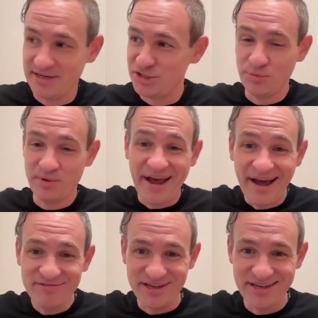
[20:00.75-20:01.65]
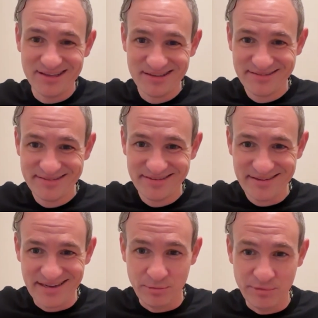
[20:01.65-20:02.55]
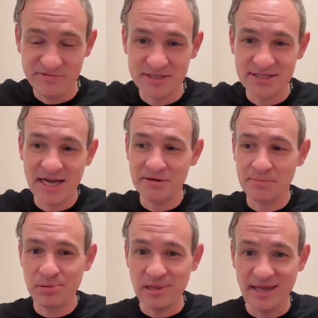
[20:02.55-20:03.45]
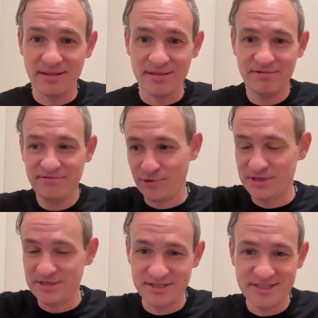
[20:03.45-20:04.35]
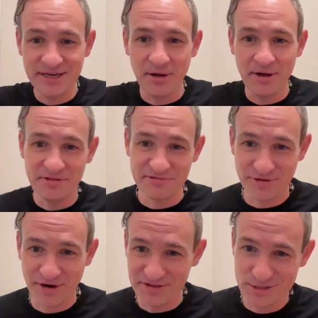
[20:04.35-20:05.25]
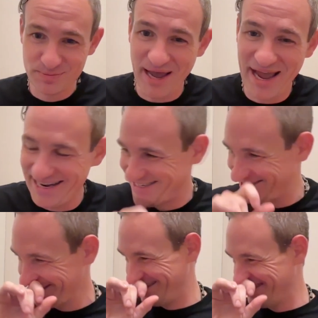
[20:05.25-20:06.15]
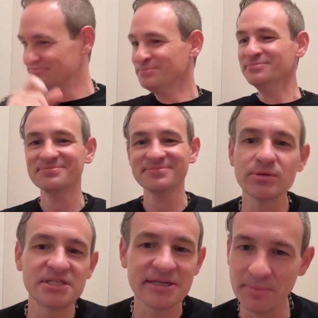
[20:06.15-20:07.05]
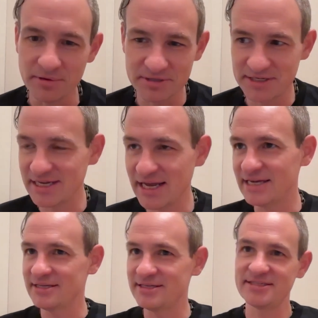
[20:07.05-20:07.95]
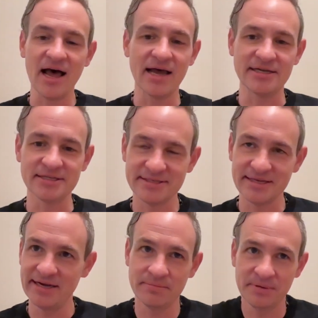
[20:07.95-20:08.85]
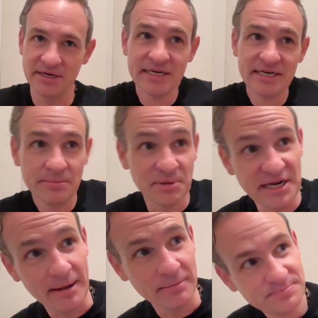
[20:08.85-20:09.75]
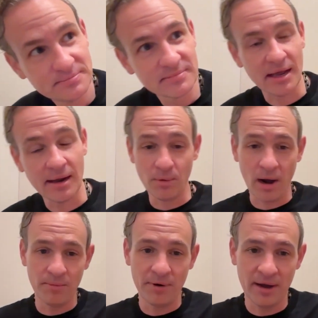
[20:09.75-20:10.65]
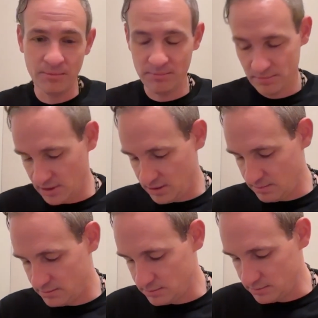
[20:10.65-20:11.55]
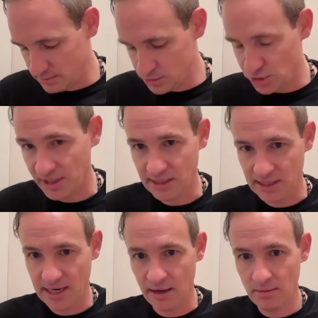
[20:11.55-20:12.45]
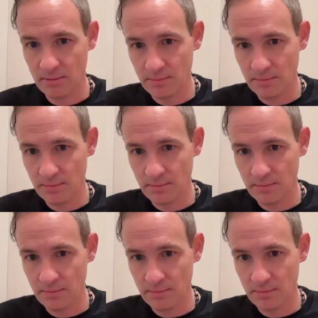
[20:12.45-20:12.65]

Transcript: And so we have it. And we've designed a plinth for it to sit on in the front of the space. So it's symbols. It's like, it's signs. It's like, but yeah, I'm trailing now.